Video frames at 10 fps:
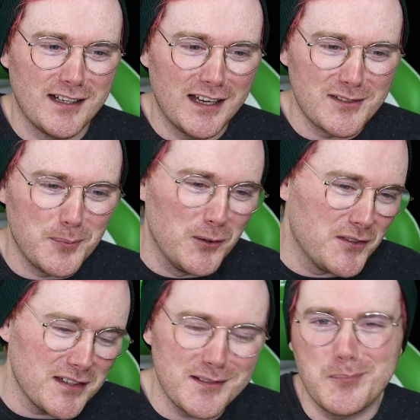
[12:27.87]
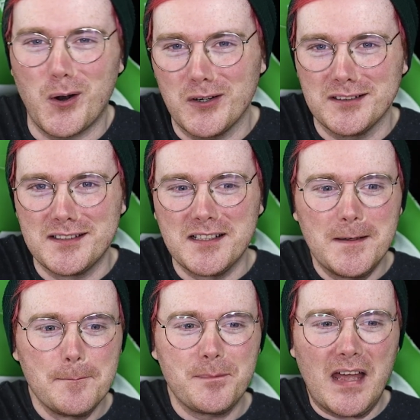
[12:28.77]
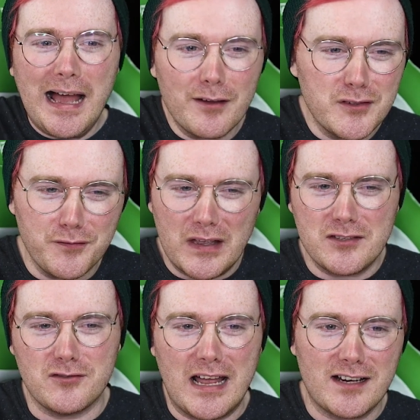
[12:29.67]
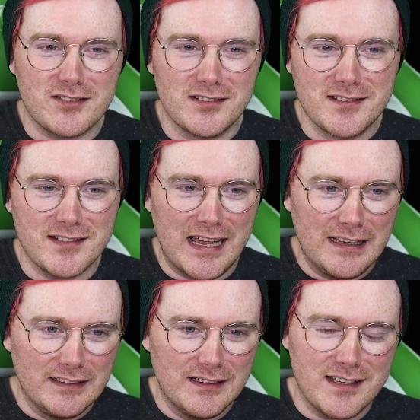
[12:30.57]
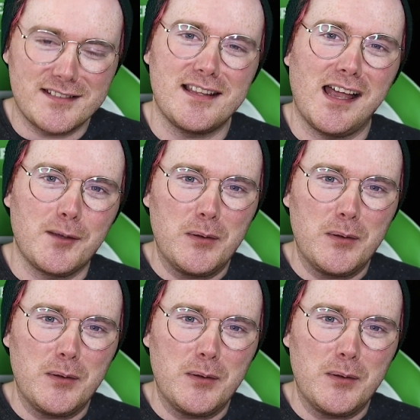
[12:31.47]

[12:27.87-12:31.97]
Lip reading: I suppose it's important to have defense reactions in this deck,